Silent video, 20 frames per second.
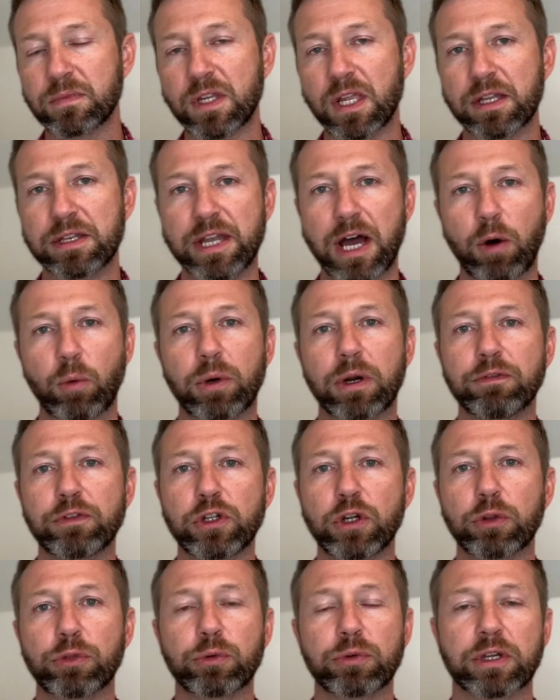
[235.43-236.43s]
Now, whenever you
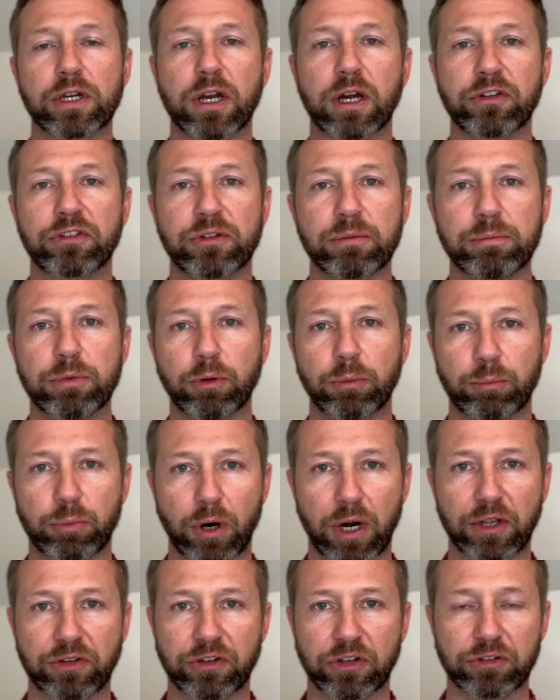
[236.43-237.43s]
go through the custom build
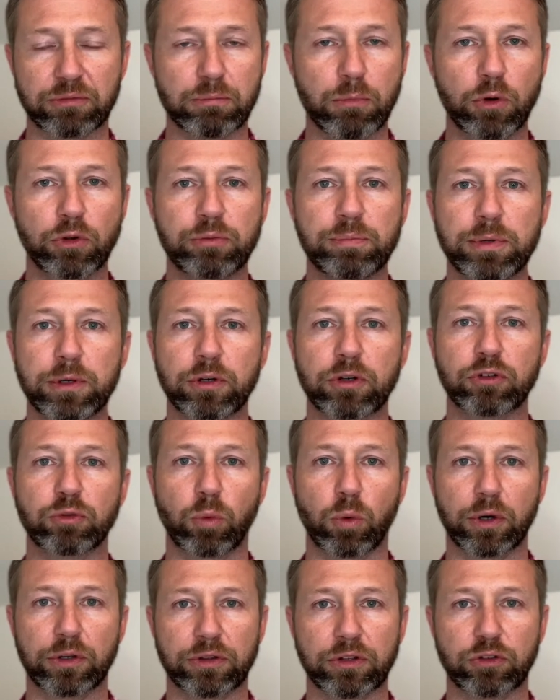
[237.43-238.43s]
process, most builders
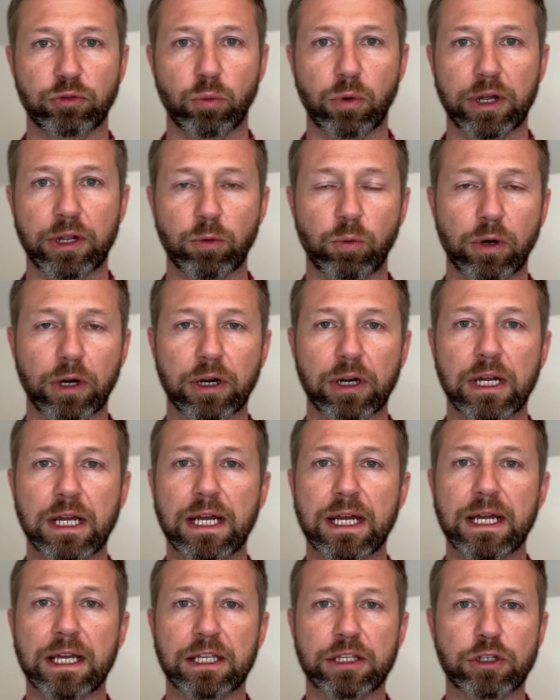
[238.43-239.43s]
work this way where,
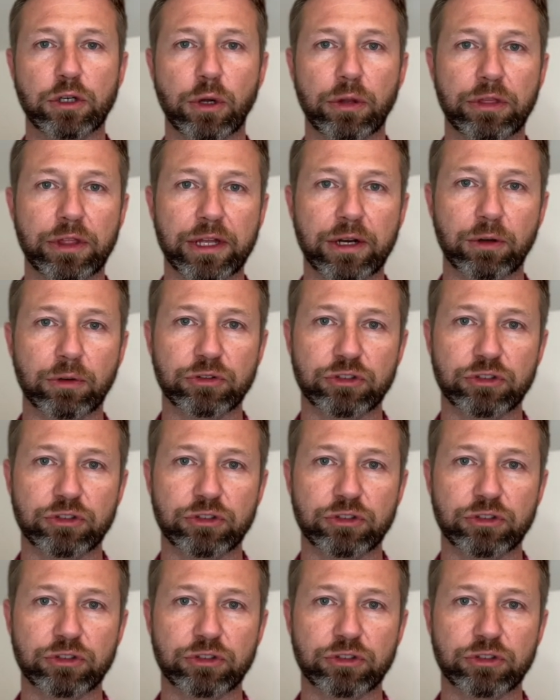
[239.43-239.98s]
you know, they don't